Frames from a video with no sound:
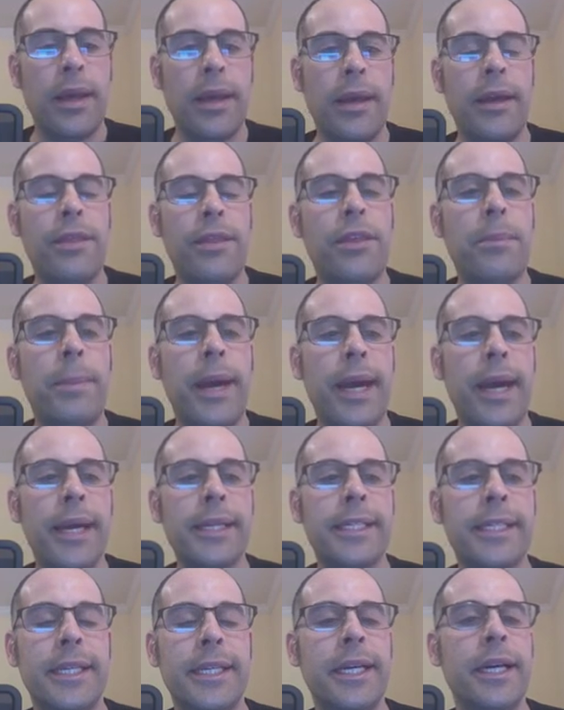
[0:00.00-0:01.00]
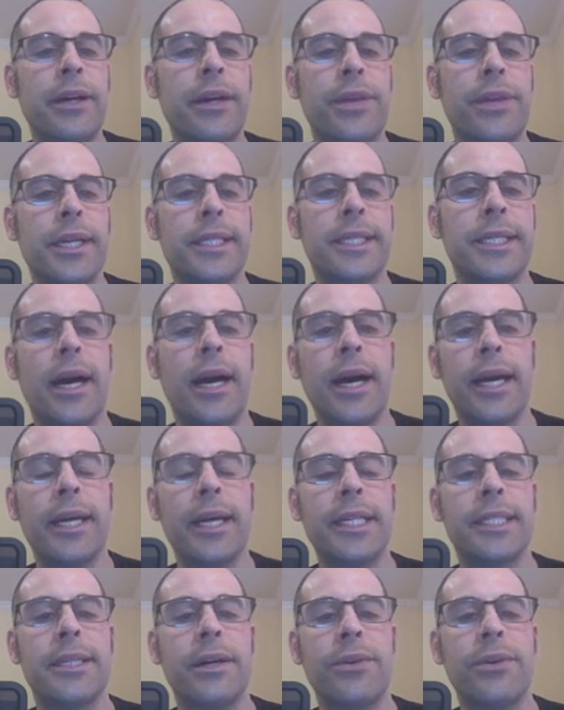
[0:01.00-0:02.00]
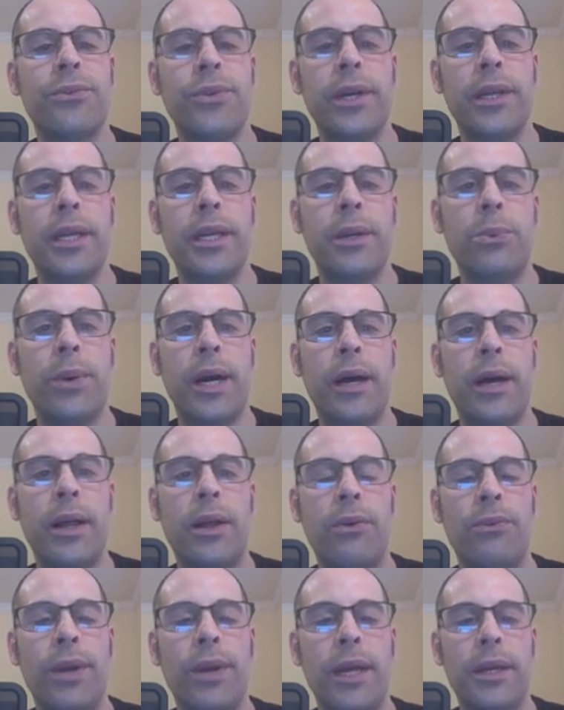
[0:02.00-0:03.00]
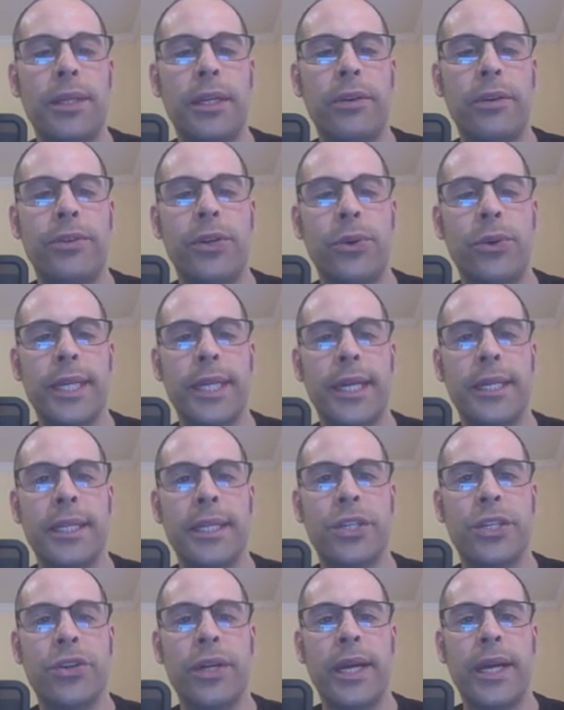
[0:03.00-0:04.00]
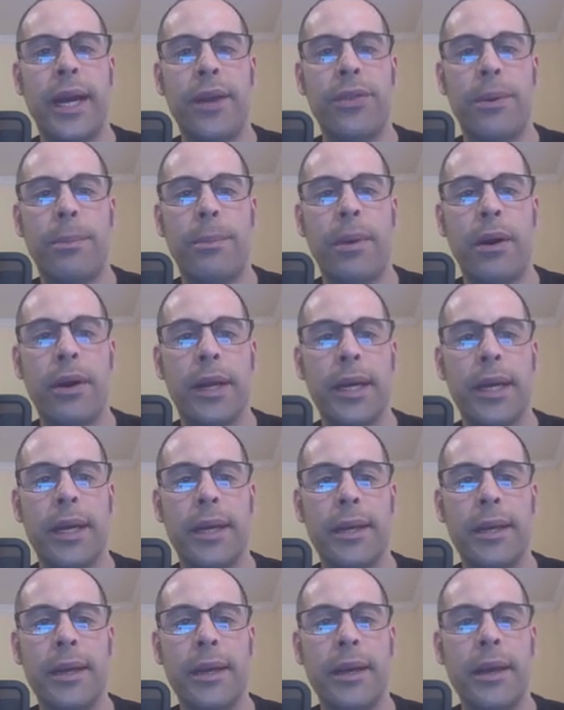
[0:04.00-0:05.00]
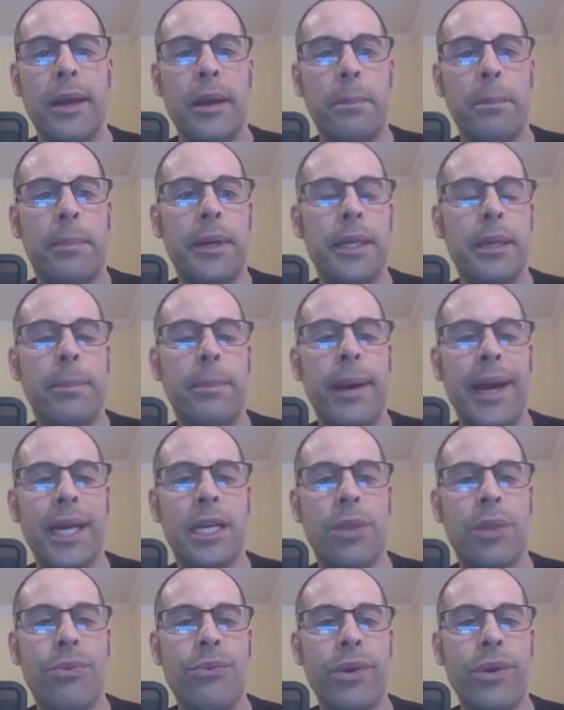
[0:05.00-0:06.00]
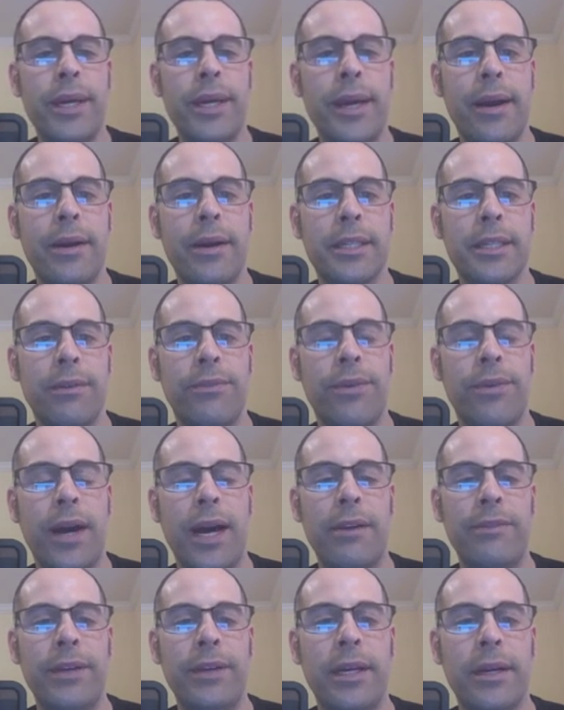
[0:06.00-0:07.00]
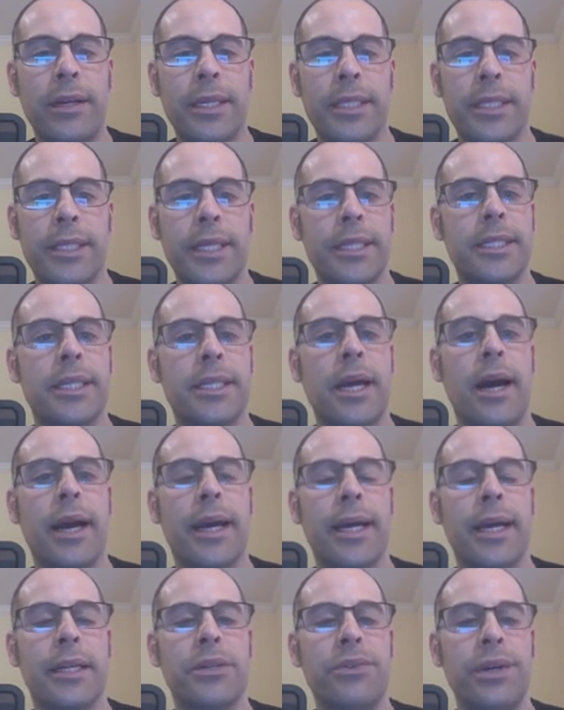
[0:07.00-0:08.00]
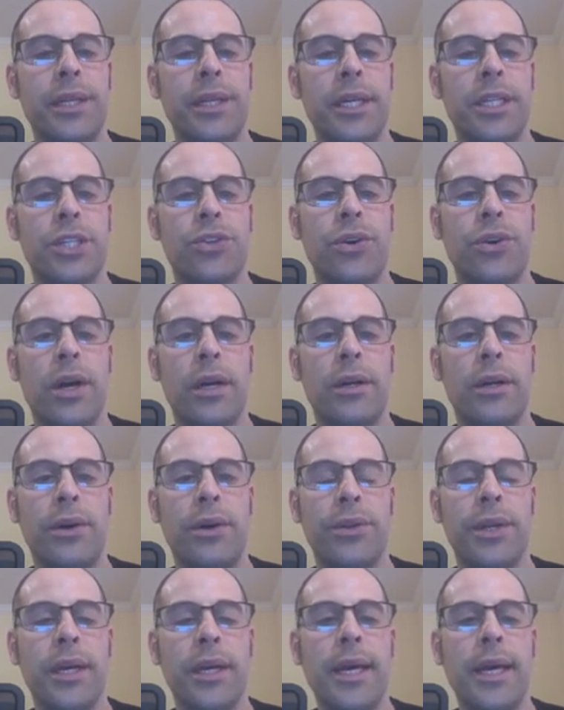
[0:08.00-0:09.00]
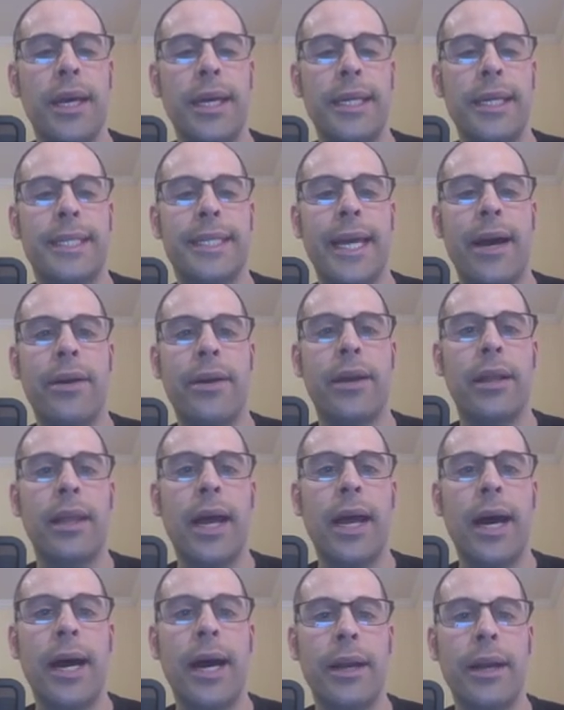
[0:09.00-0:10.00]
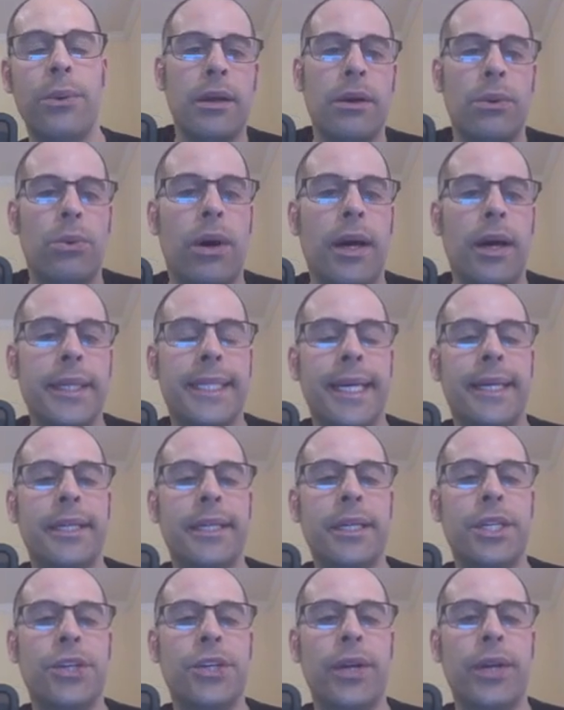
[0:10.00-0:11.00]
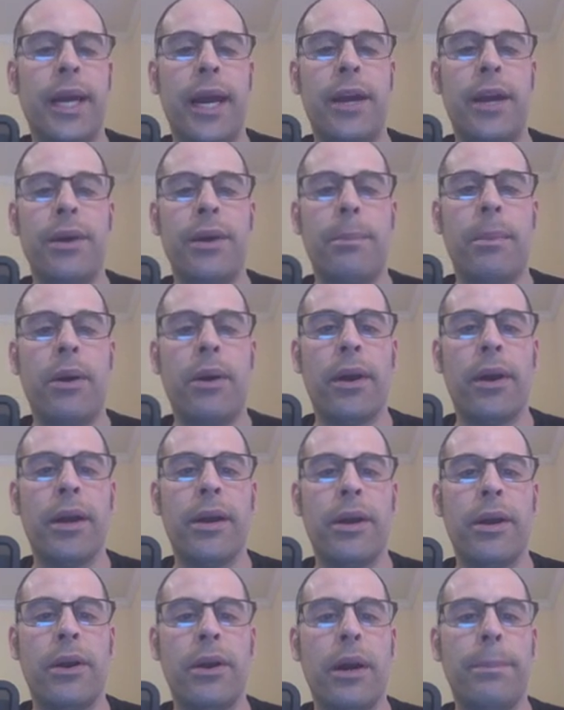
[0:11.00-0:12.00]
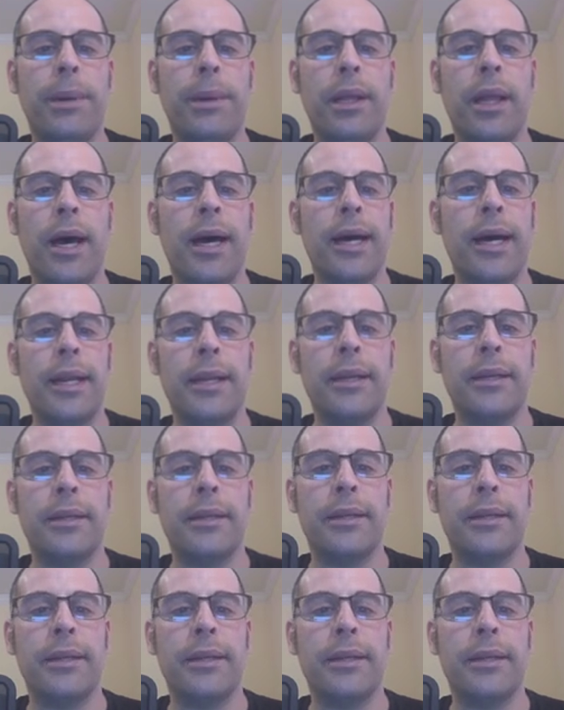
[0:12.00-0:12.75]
In the past year, this stock has done really well relative to its industry and the market. But in the past three years and five years, this stock has really struggled it's down a lot, whilst industry and the market are up a lot.